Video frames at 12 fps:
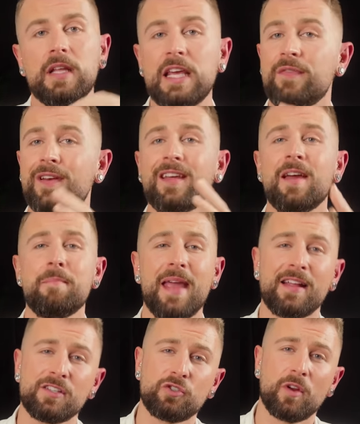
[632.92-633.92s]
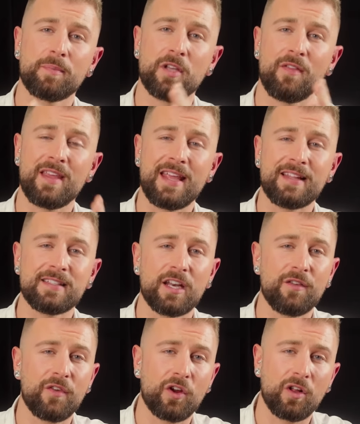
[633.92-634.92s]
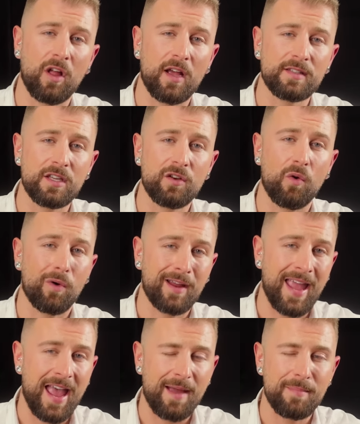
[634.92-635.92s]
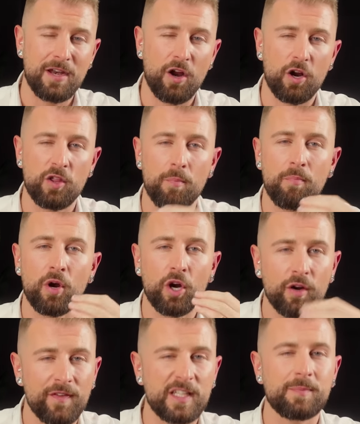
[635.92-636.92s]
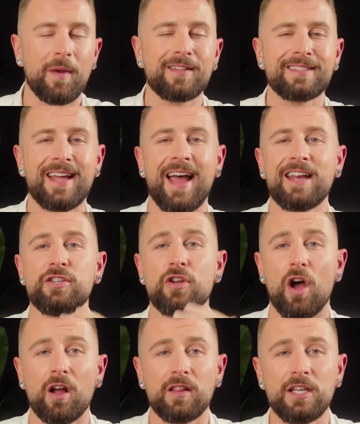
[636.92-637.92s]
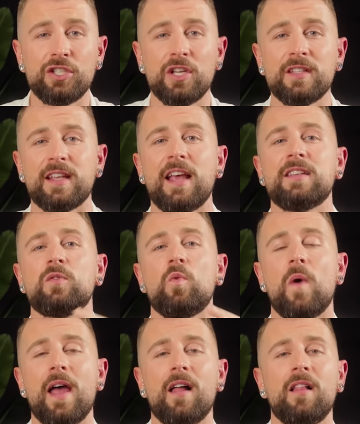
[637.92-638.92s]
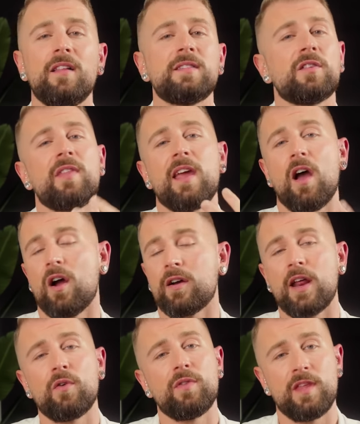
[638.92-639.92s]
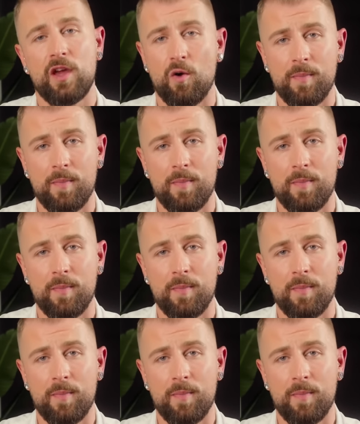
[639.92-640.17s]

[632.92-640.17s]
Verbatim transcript: Even command strips on the inside of your closet or cabinet are the perfect spots to hide dog leashes as well so they aren't out in the